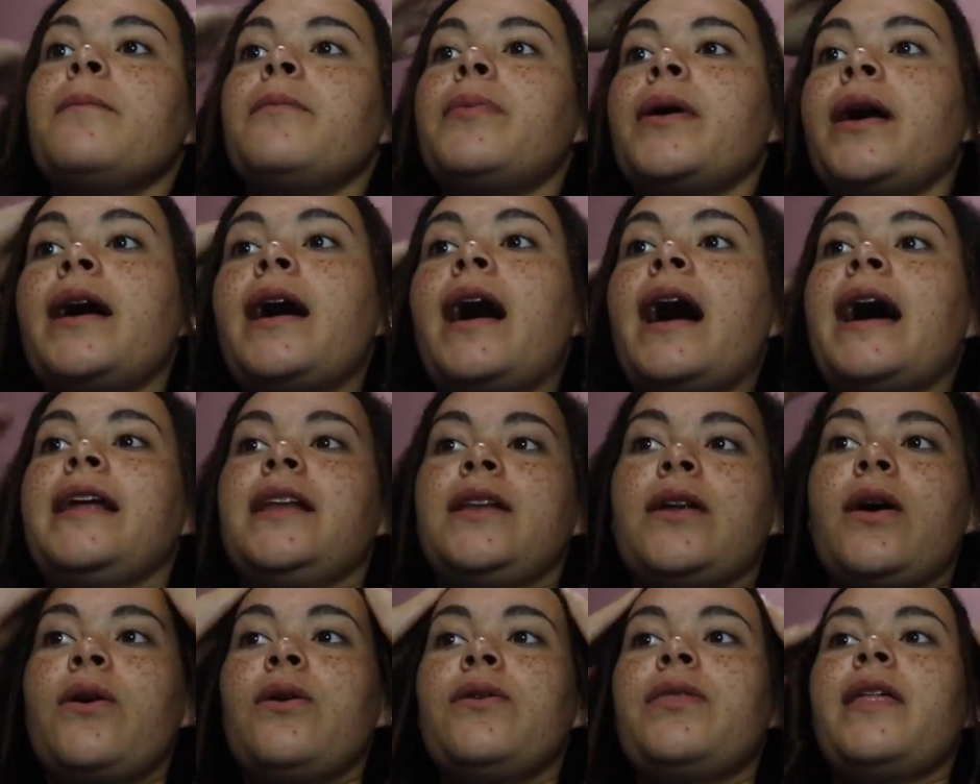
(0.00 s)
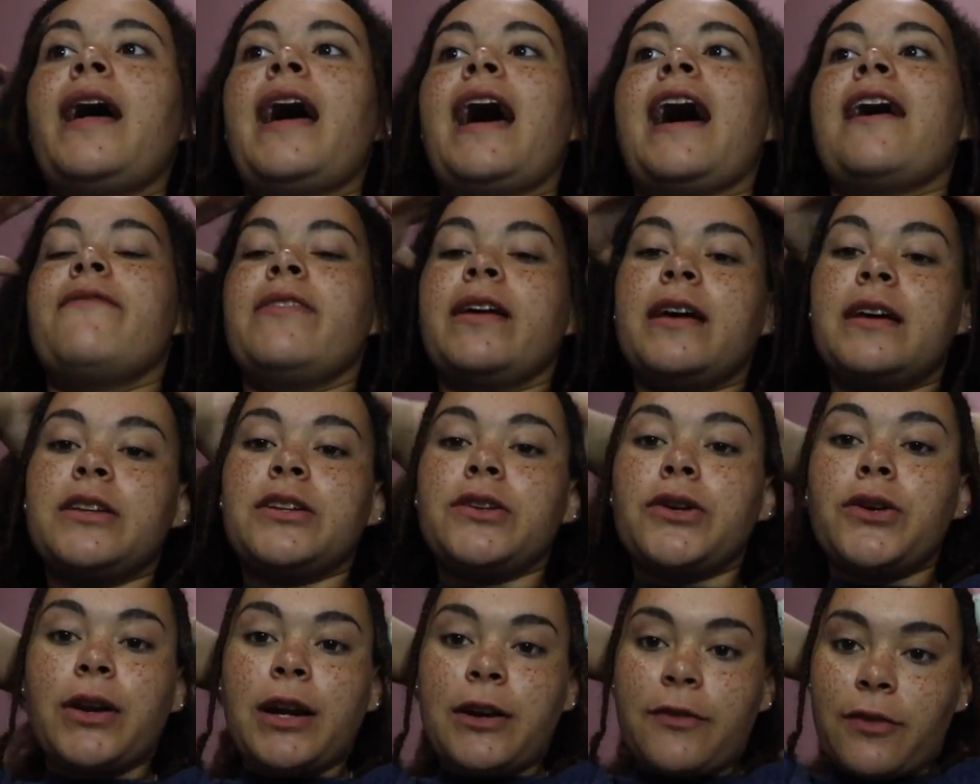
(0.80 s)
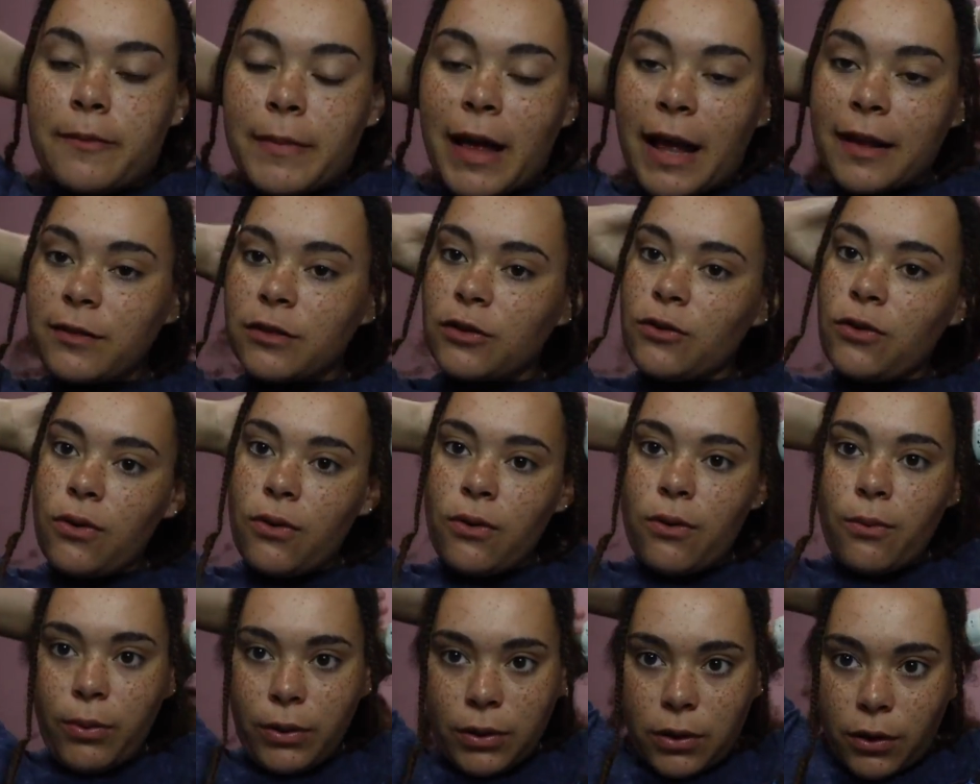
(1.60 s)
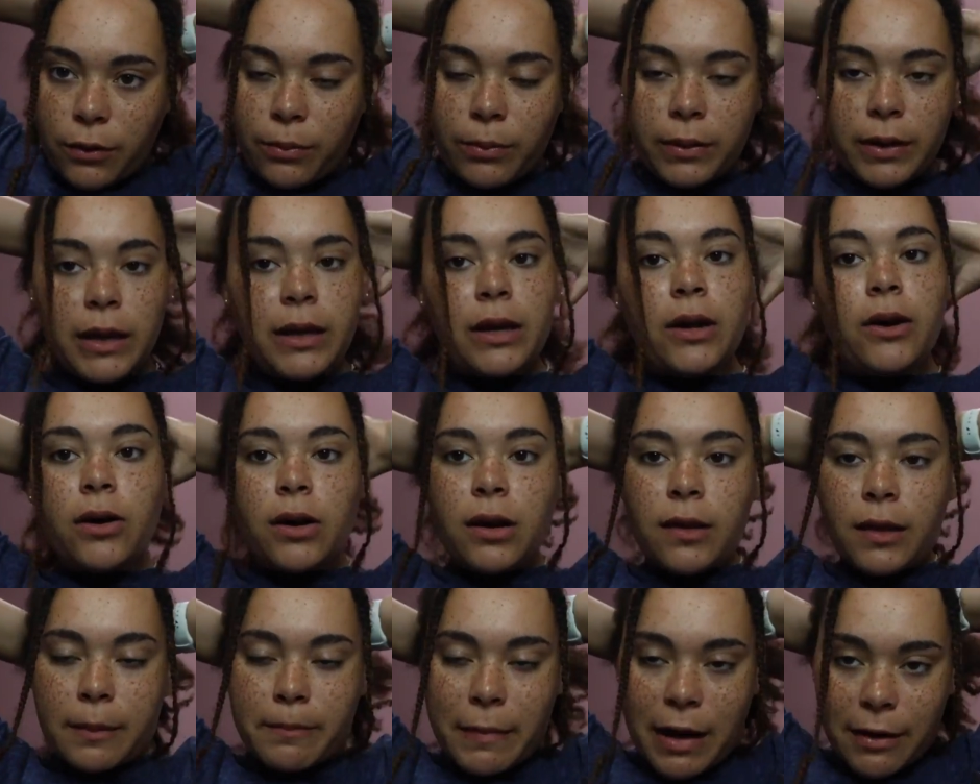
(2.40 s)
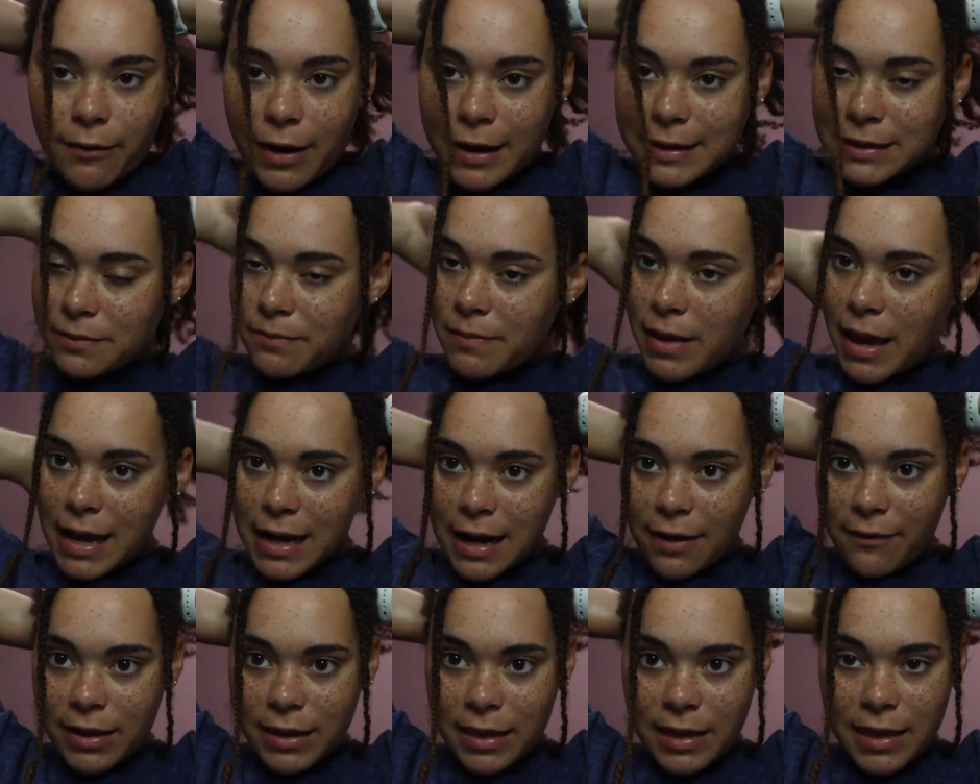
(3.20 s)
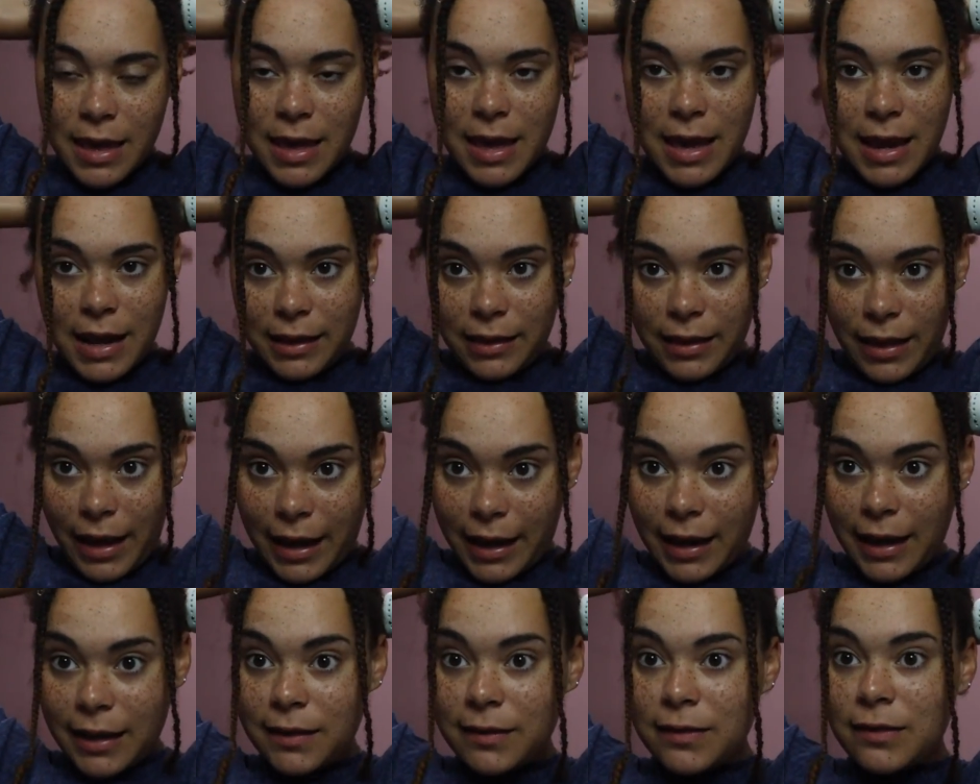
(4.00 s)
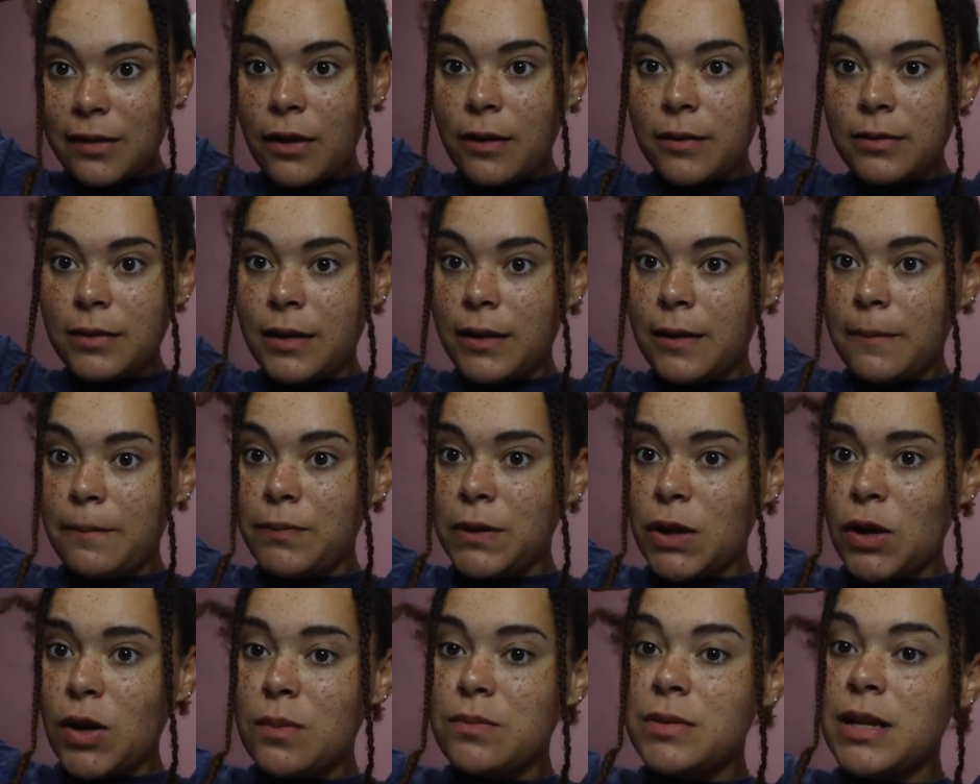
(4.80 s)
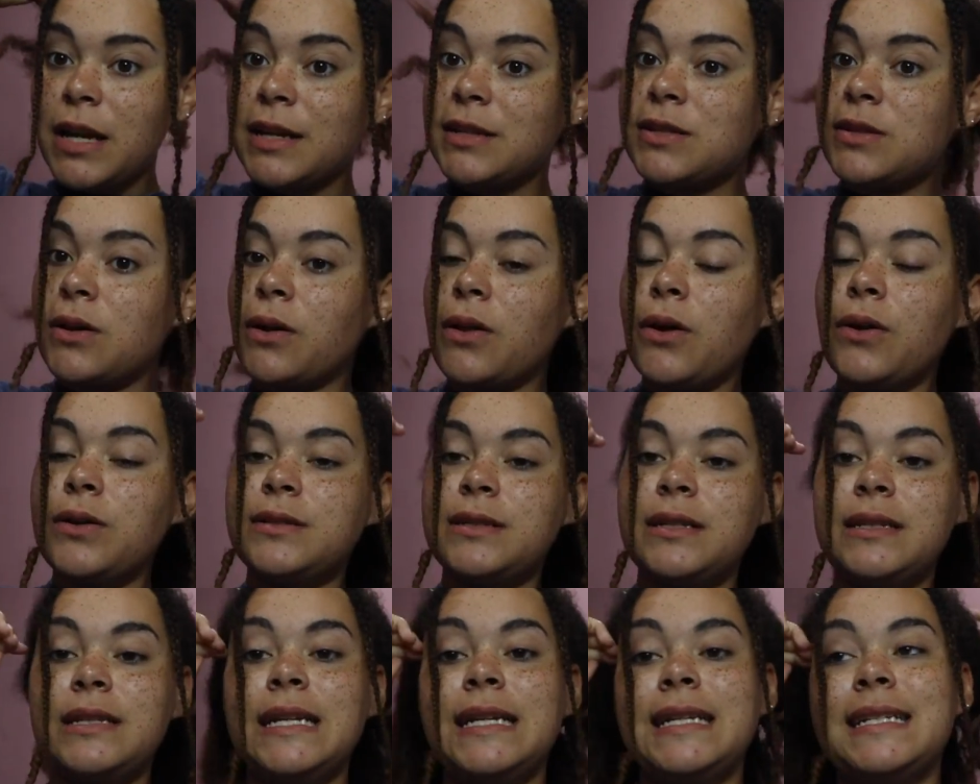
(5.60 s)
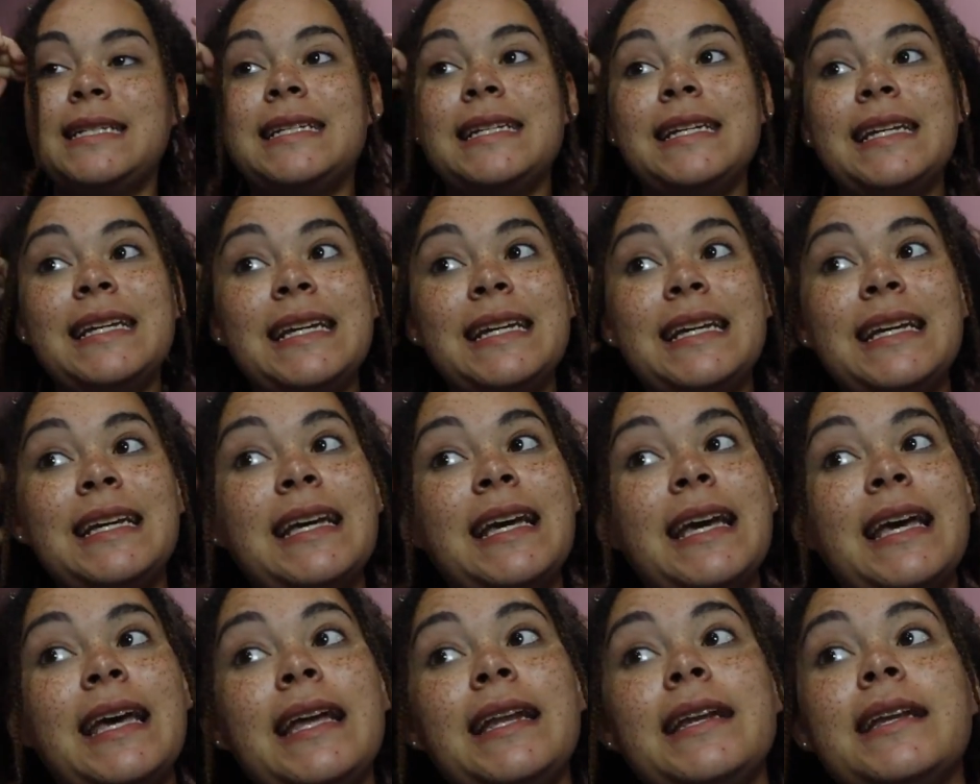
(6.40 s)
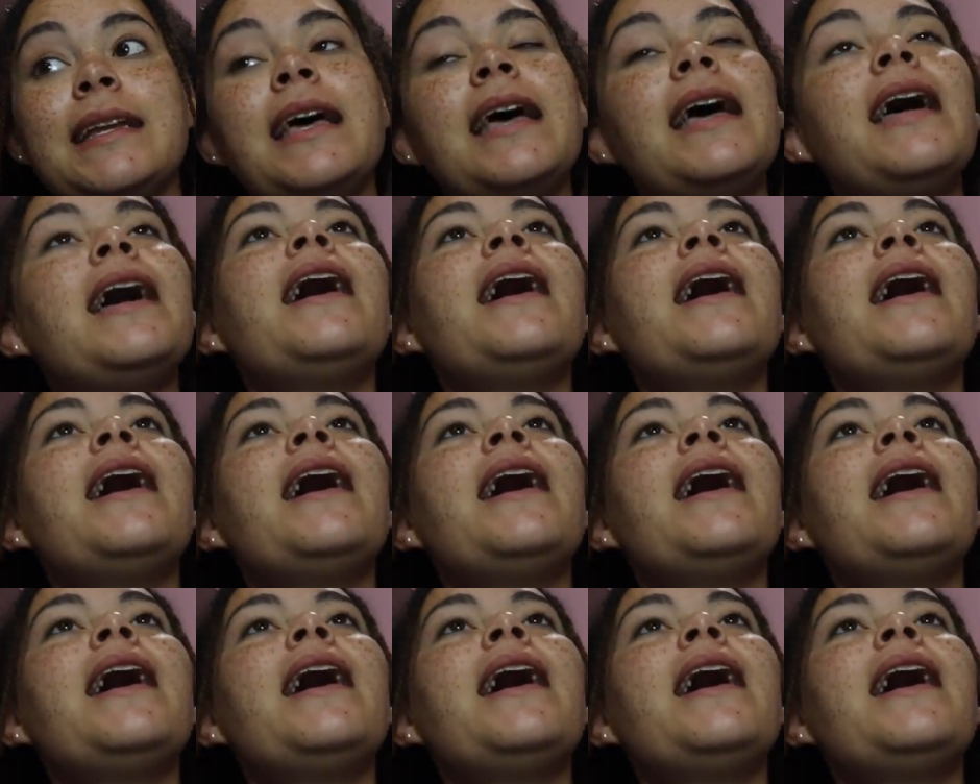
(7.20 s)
But I know that having a degree from that school will look really good on like my resume and everything, and like it's UMD is so close to DC, and